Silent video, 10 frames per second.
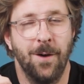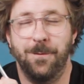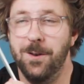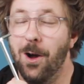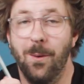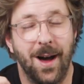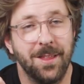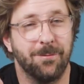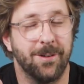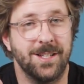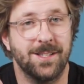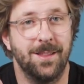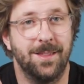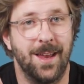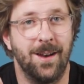for no other
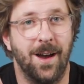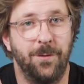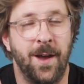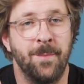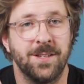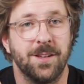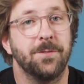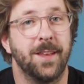reason than I found myself